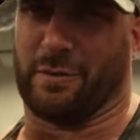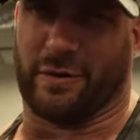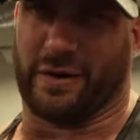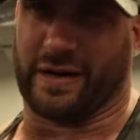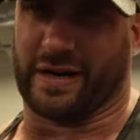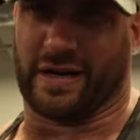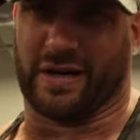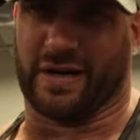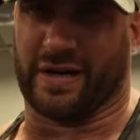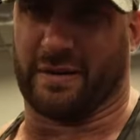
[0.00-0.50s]
we're
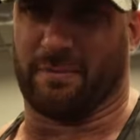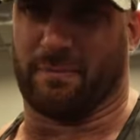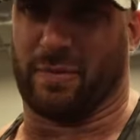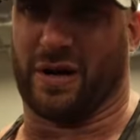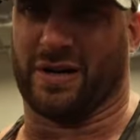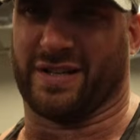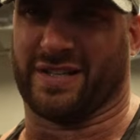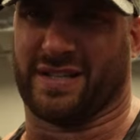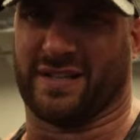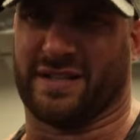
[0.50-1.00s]
including
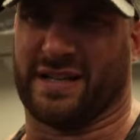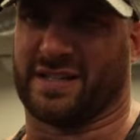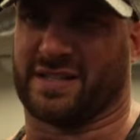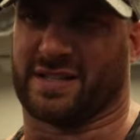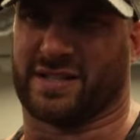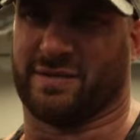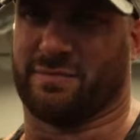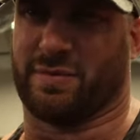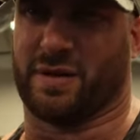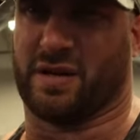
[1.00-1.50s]
both, and
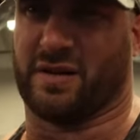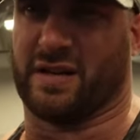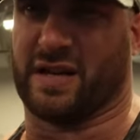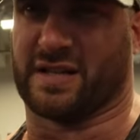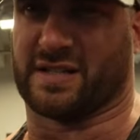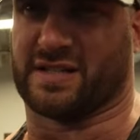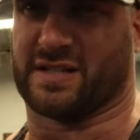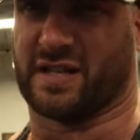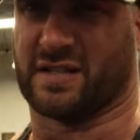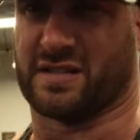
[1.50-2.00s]
that's going to be our
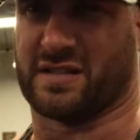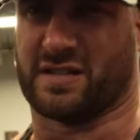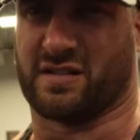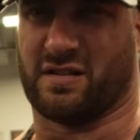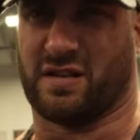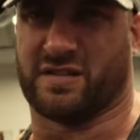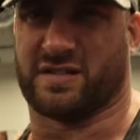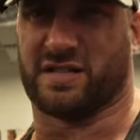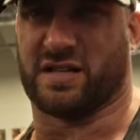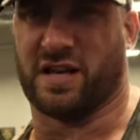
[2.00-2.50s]
next
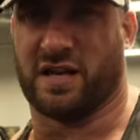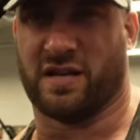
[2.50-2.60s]
exercise